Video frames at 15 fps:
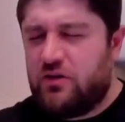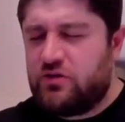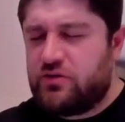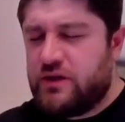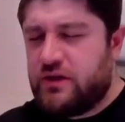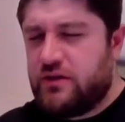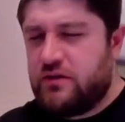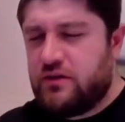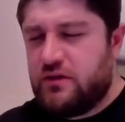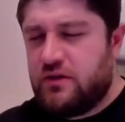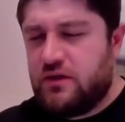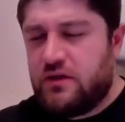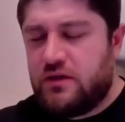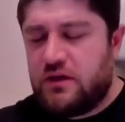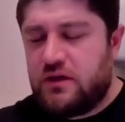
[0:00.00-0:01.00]
Andre,
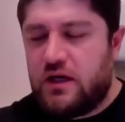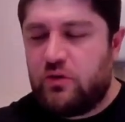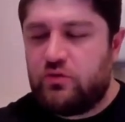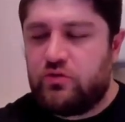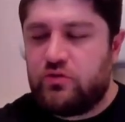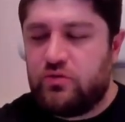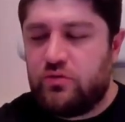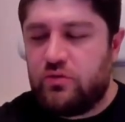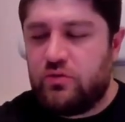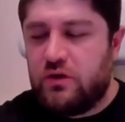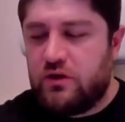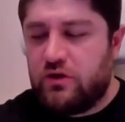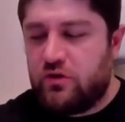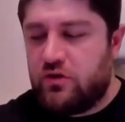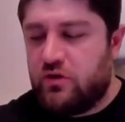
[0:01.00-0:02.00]
how
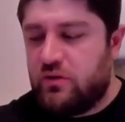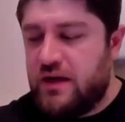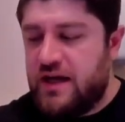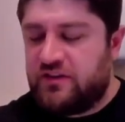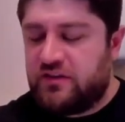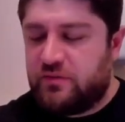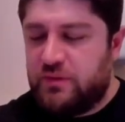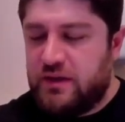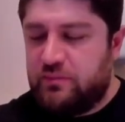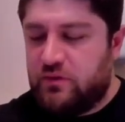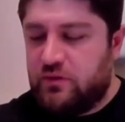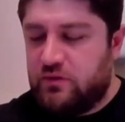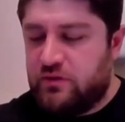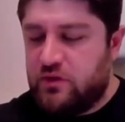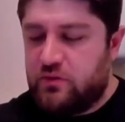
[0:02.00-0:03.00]
to ask
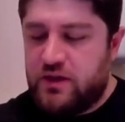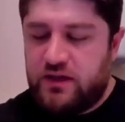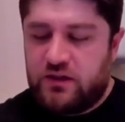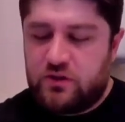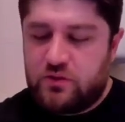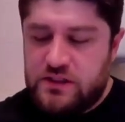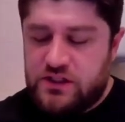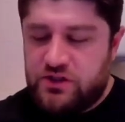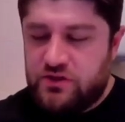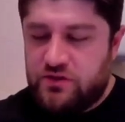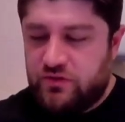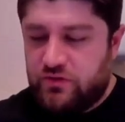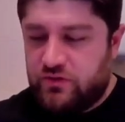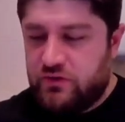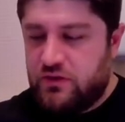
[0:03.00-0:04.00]
people the right
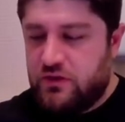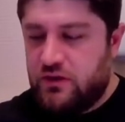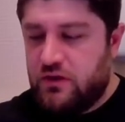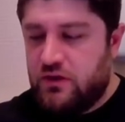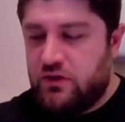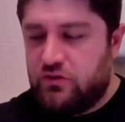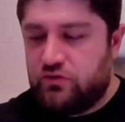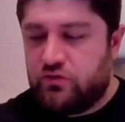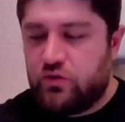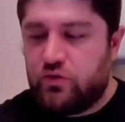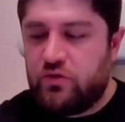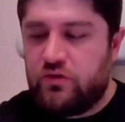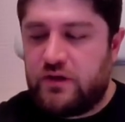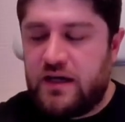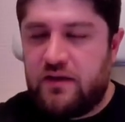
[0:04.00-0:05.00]
questions, so
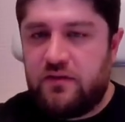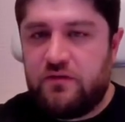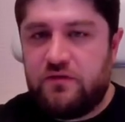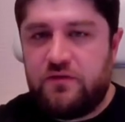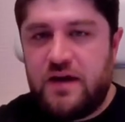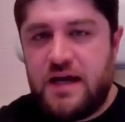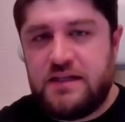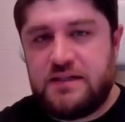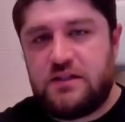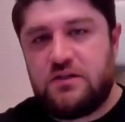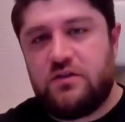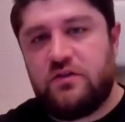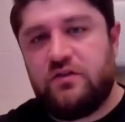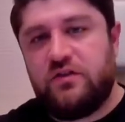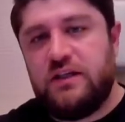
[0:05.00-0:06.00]
you can
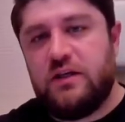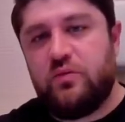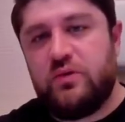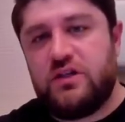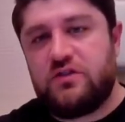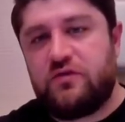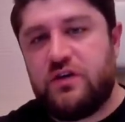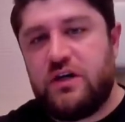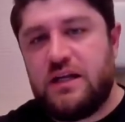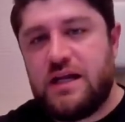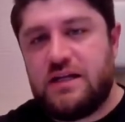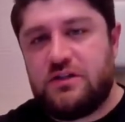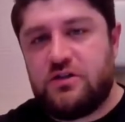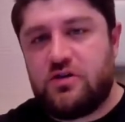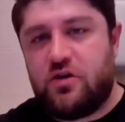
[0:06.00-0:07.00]
fast see which
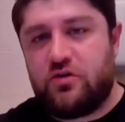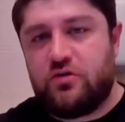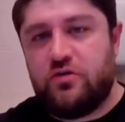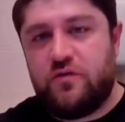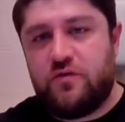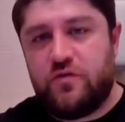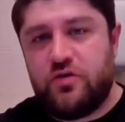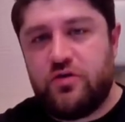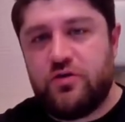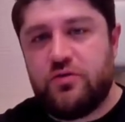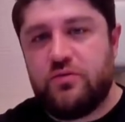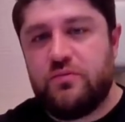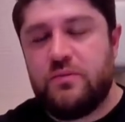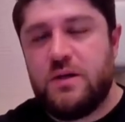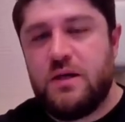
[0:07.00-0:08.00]
freelancers are good for
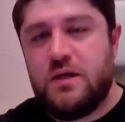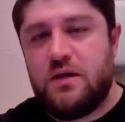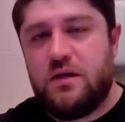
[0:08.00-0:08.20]
you.